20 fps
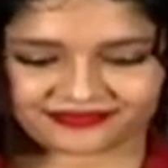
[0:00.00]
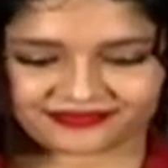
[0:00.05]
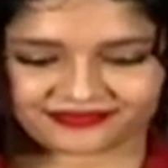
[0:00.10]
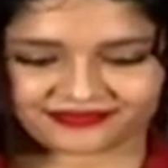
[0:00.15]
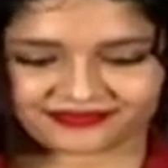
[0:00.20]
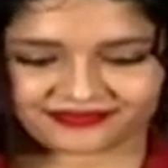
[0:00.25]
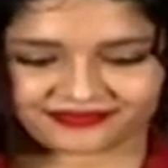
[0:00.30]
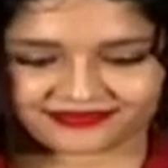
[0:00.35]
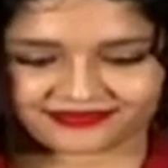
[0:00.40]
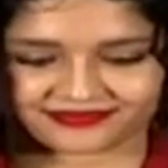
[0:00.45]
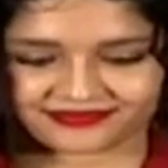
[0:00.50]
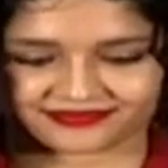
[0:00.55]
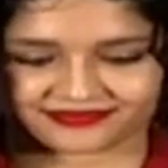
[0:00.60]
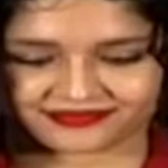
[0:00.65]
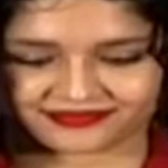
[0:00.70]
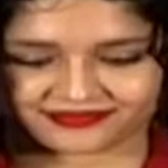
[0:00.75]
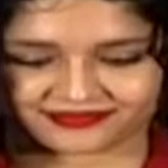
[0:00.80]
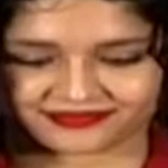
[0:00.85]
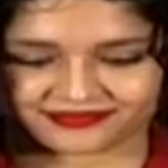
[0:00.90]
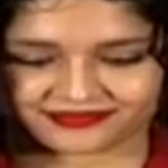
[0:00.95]

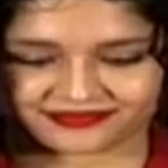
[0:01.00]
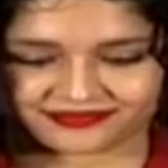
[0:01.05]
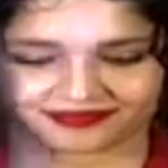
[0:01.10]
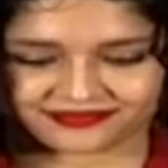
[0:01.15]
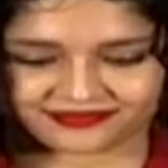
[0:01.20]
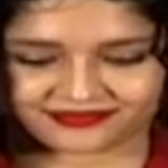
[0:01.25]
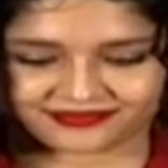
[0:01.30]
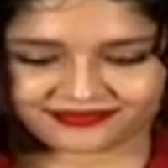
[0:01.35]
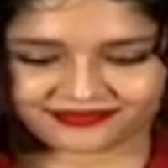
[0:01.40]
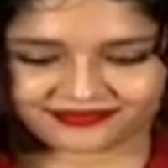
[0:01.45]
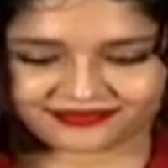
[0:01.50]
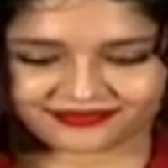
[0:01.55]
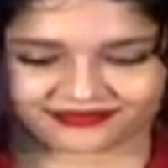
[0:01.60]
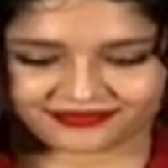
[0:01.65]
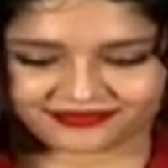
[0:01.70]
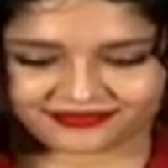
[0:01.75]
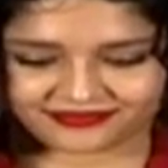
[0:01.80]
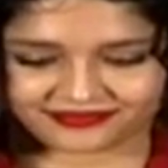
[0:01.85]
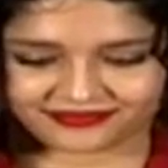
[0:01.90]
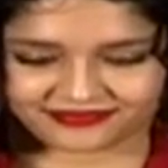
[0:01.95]

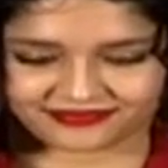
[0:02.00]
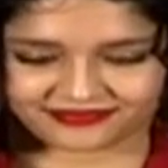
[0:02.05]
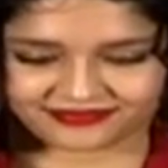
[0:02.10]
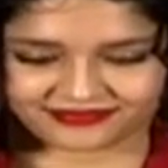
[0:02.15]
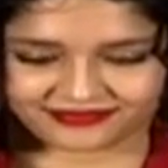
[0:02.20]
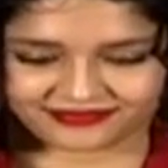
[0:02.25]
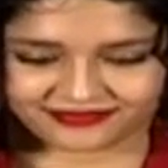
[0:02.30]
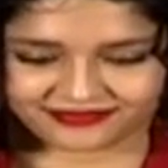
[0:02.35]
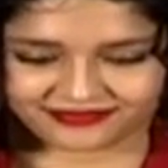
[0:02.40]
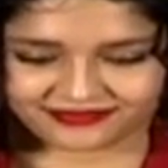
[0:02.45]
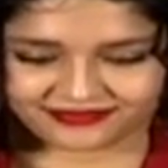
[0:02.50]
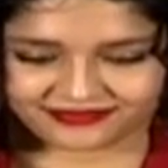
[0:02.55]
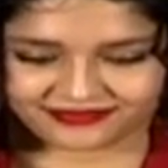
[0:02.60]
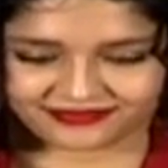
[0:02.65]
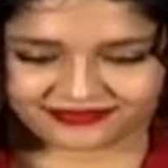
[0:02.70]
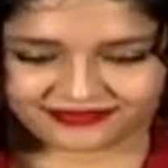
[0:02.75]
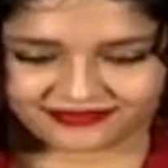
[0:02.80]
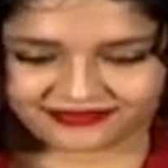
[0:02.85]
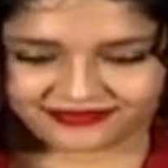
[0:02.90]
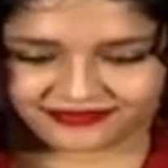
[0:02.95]

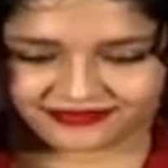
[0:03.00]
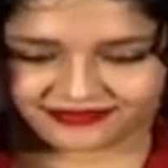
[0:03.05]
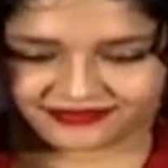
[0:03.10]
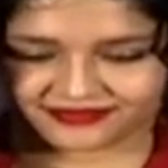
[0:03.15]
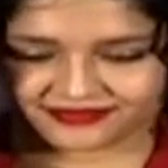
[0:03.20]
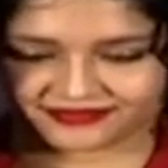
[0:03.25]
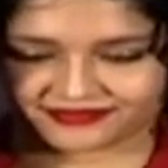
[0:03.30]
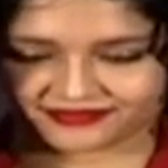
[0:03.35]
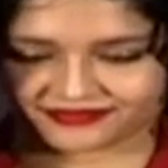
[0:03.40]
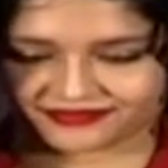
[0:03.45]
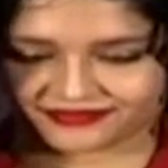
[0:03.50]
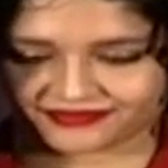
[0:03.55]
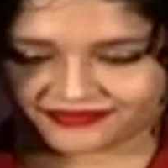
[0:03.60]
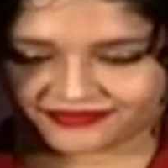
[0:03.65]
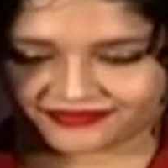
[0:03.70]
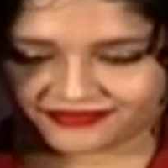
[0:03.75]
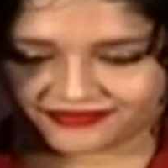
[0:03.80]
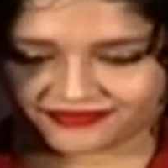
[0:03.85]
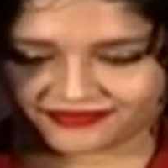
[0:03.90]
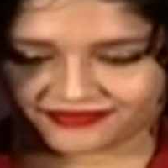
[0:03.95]

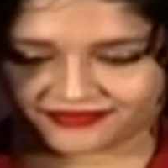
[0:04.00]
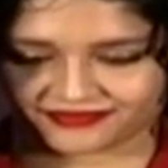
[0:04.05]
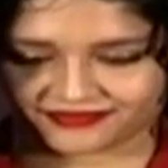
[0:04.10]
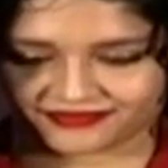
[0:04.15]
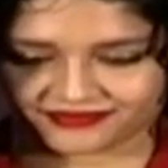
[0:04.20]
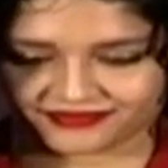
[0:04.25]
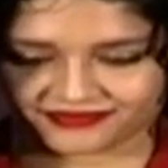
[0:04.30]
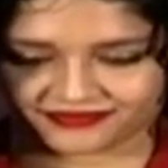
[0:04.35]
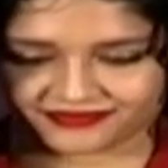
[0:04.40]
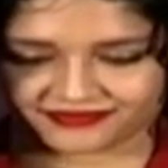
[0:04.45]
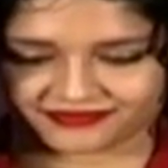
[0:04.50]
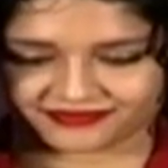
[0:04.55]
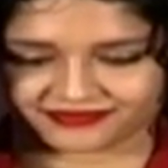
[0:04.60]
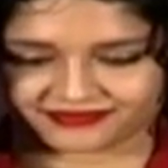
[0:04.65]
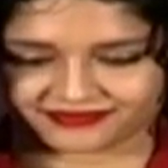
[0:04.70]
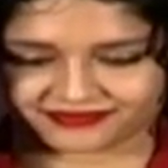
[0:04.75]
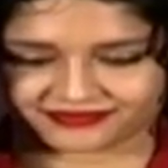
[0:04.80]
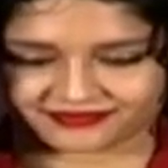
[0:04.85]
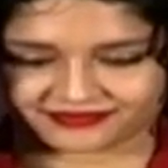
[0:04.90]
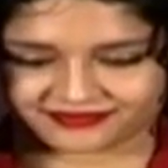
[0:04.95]

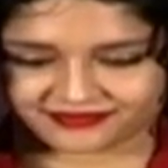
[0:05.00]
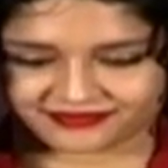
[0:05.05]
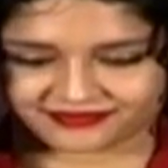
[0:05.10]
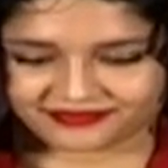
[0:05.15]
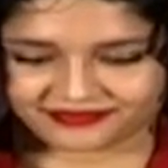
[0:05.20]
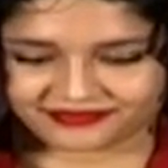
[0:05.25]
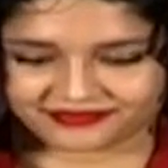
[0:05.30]
This person isn't speaking.